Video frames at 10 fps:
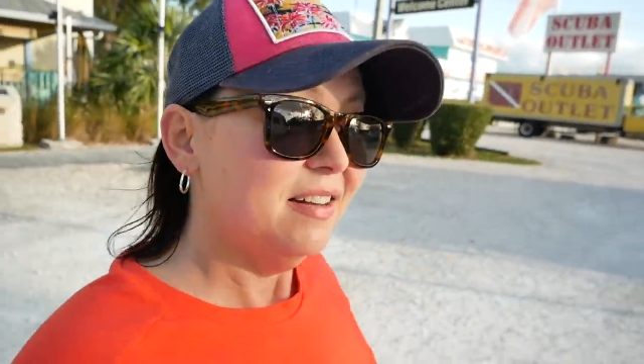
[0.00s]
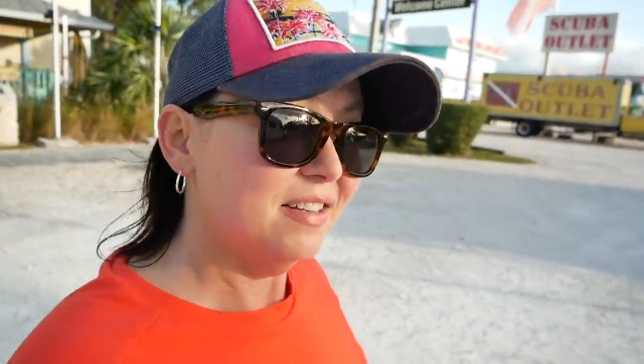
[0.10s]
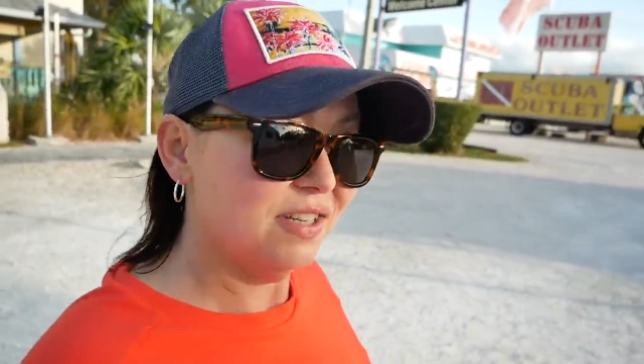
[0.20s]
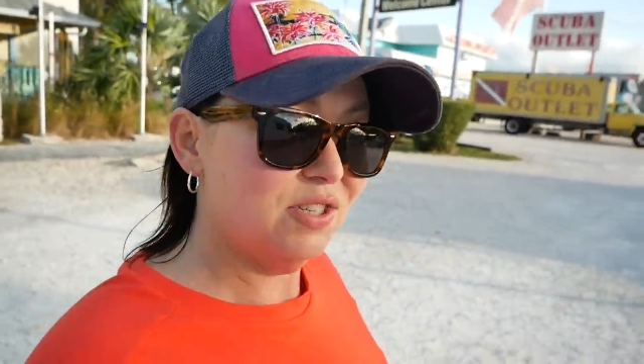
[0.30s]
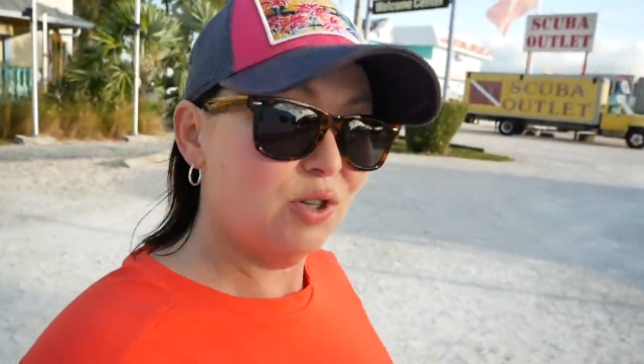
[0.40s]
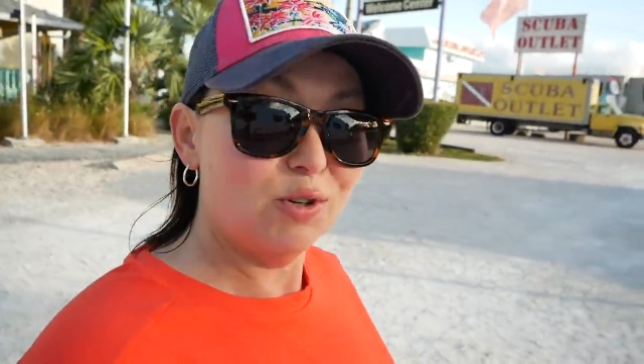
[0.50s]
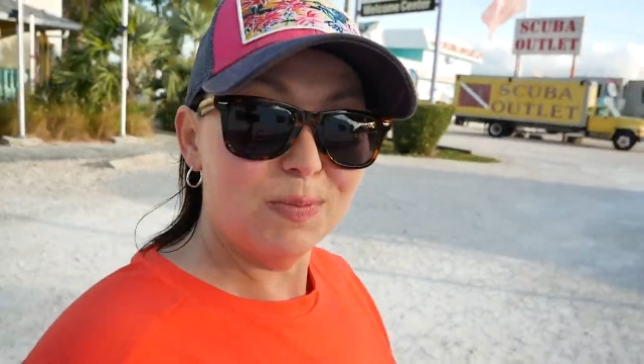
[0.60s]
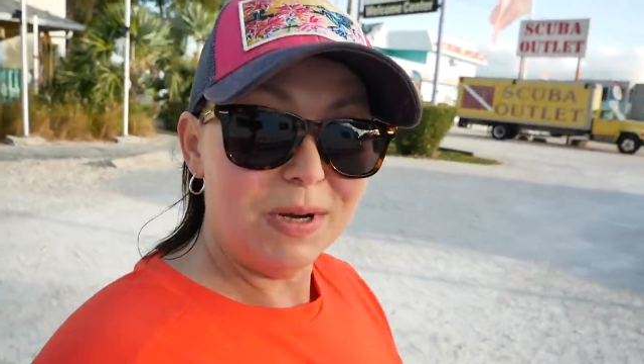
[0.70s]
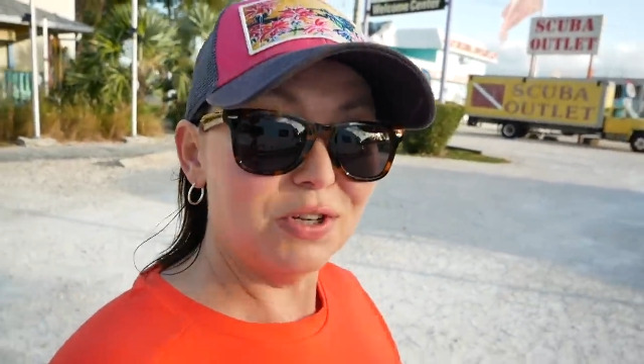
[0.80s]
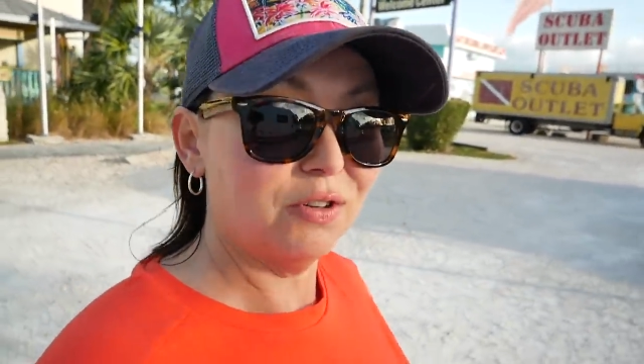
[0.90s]
This is so
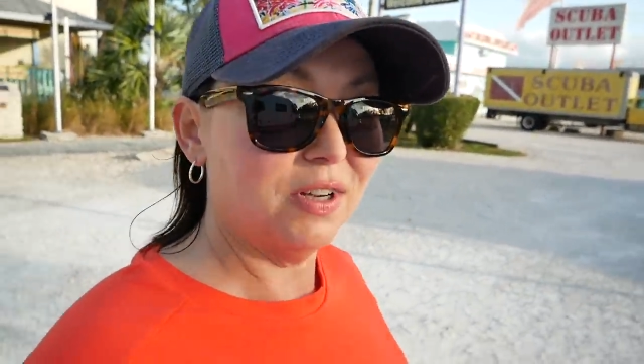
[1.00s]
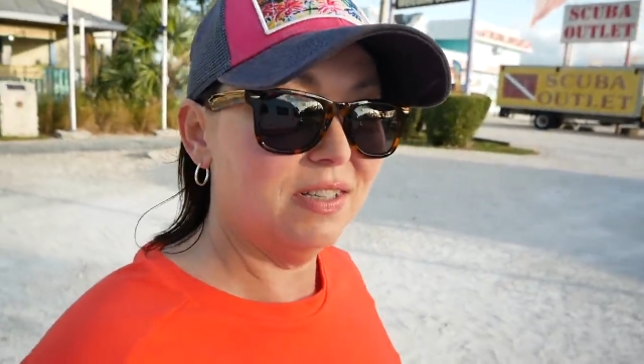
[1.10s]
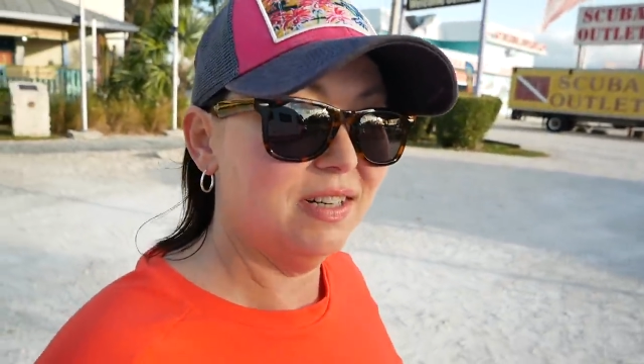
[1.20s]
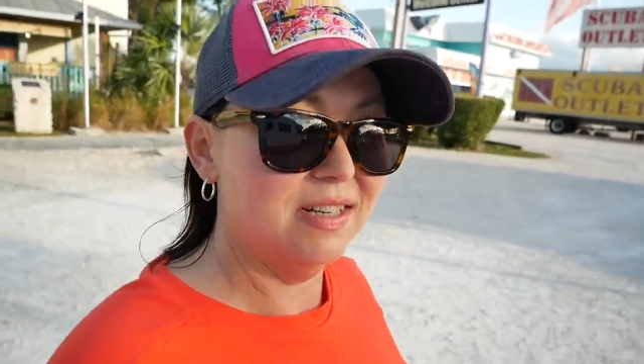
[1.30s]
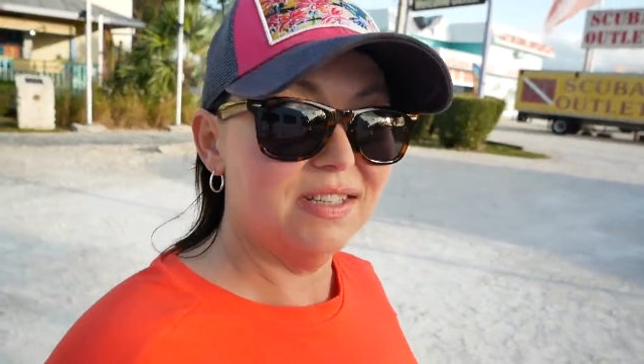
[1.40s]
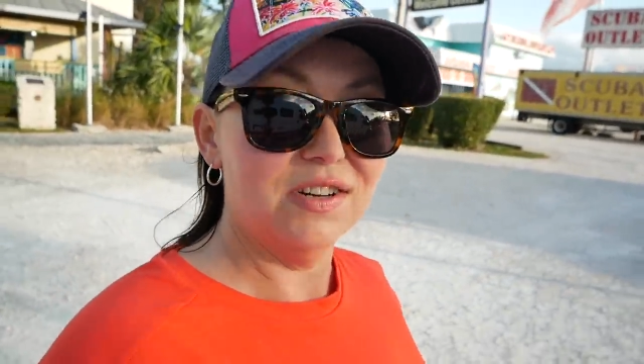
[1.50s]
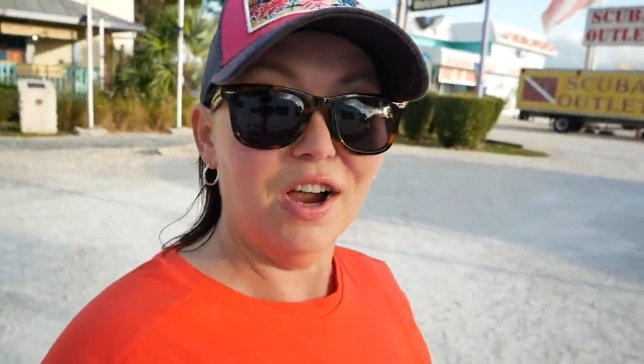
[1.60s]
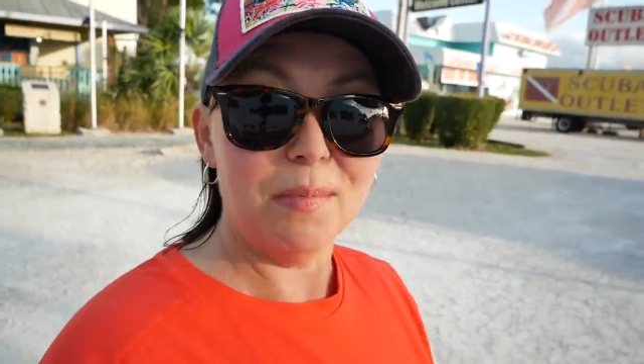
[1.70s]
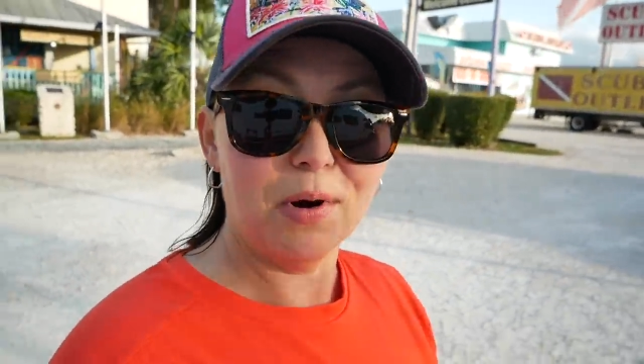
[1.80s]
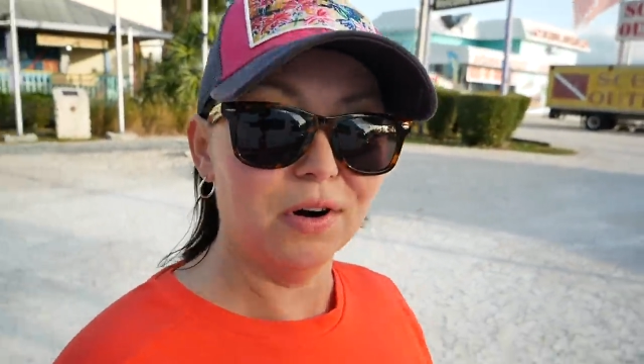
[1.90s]
special because it is
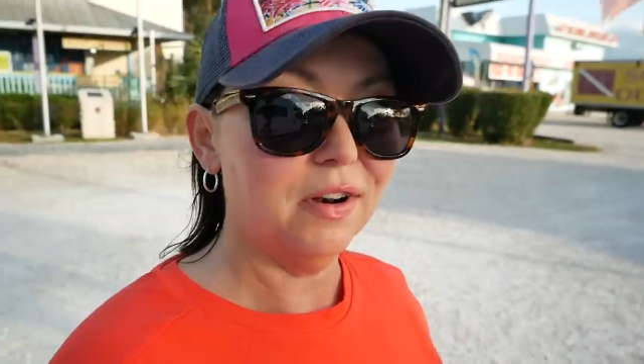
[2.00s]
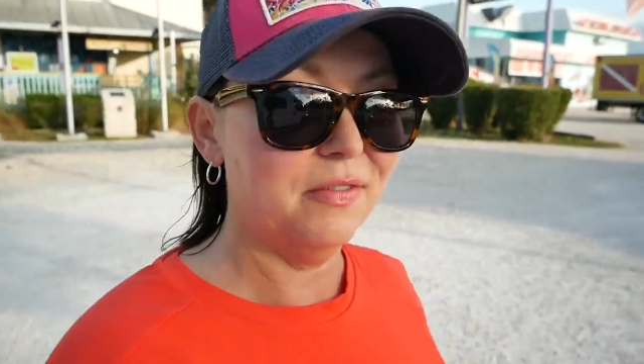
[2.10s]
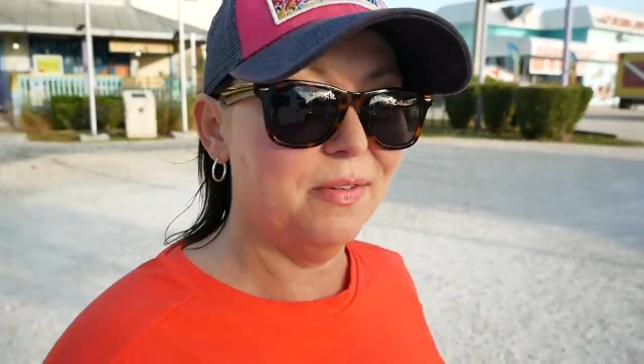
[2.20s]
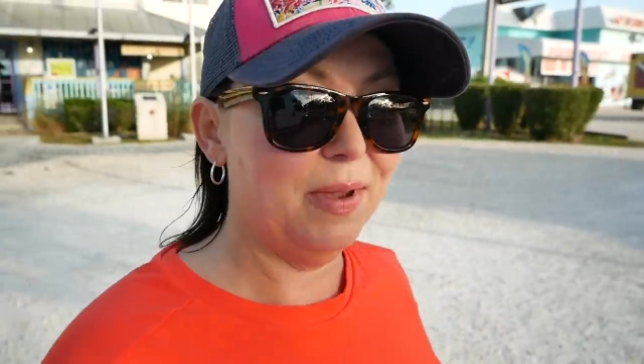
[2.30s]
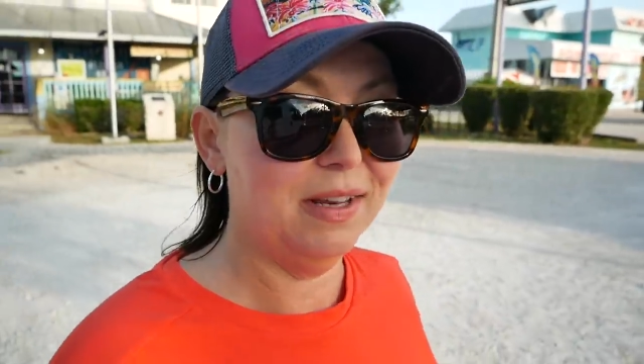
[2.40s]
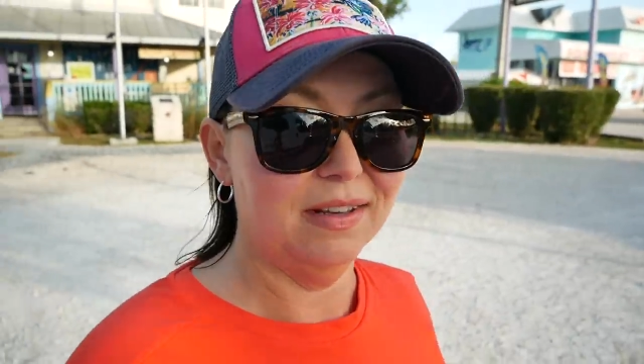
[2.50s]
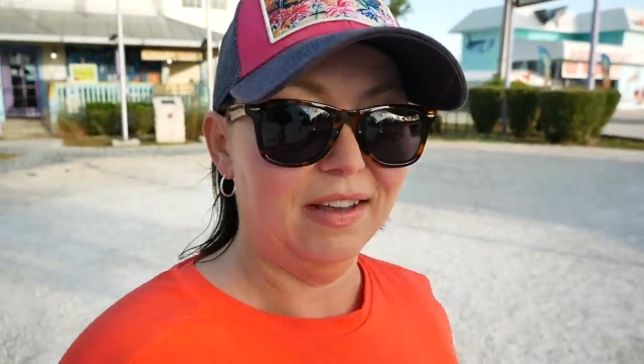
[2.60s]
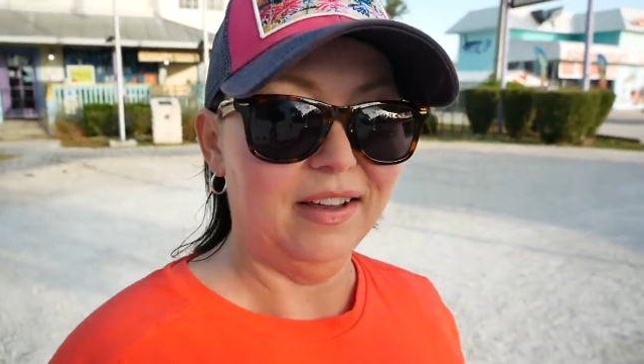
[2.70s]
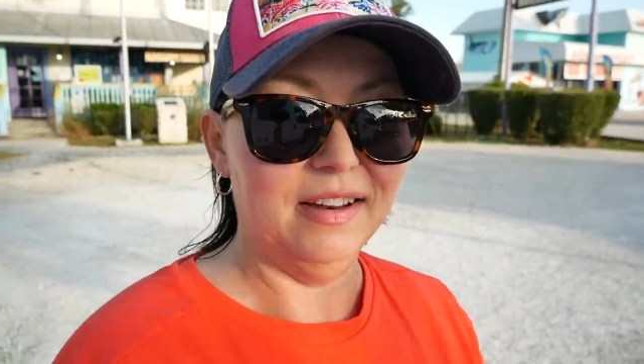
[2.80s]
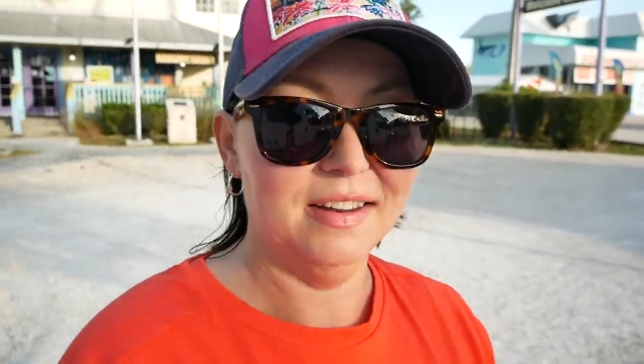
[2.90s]
not part of the
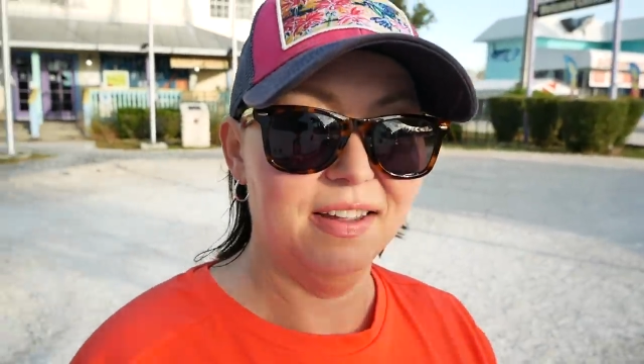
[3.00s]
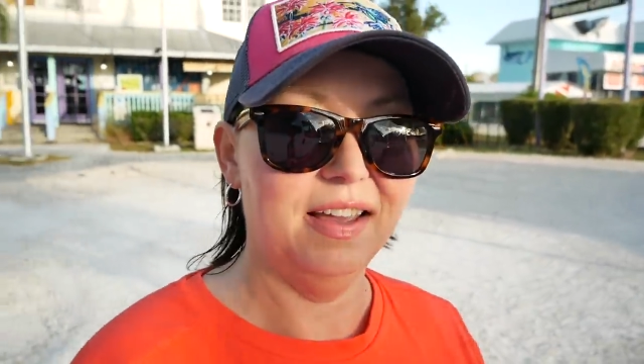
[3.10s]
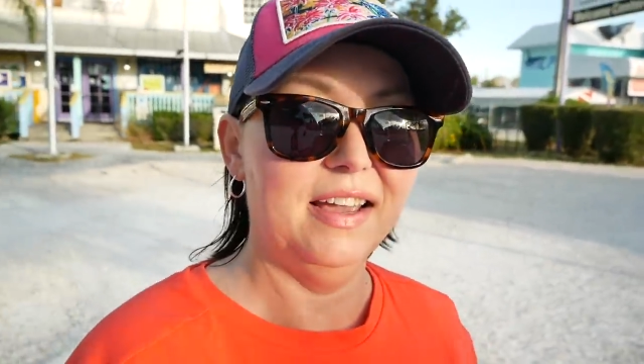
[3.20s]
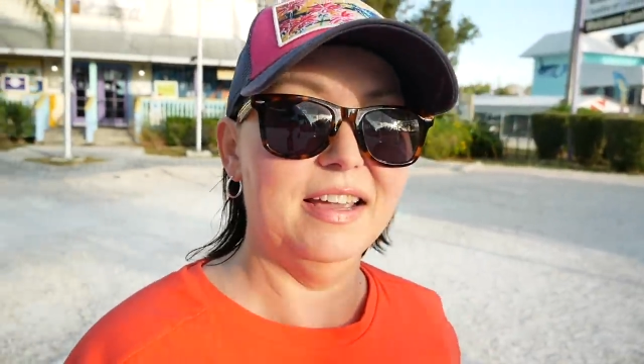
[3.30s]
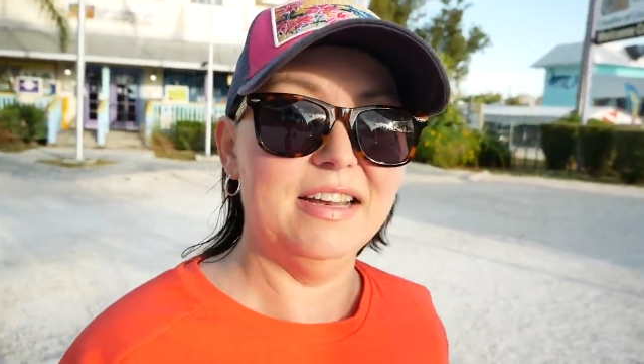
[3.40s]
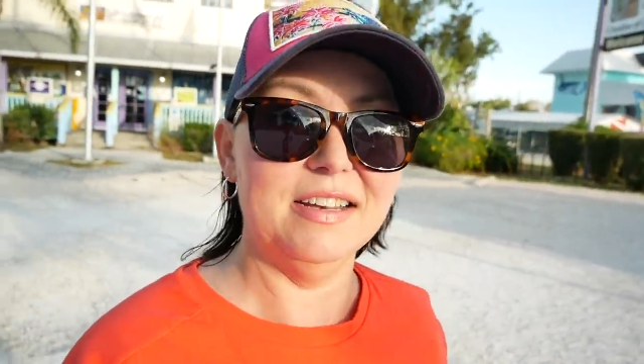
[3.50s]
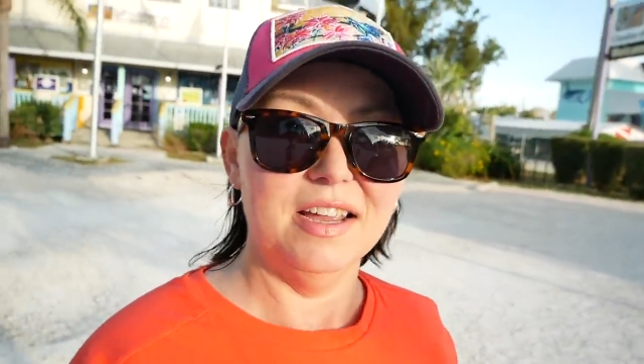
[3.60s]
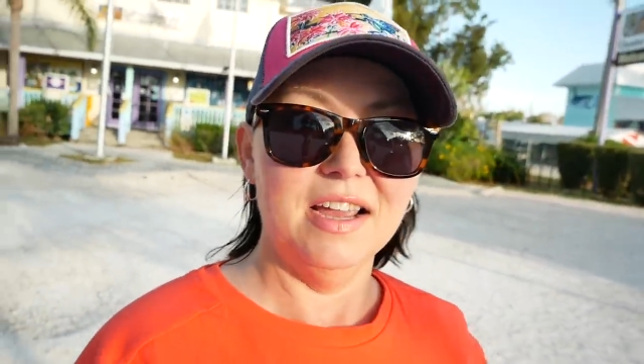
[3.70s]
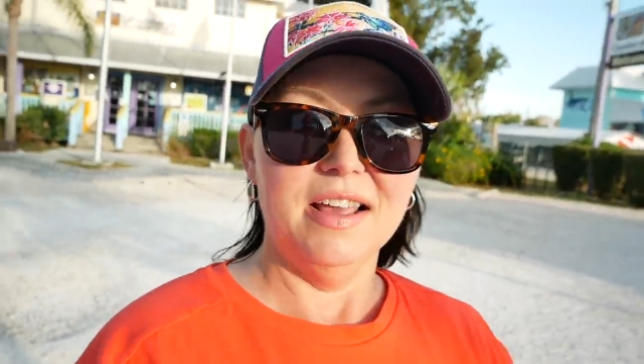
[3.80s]
mainland and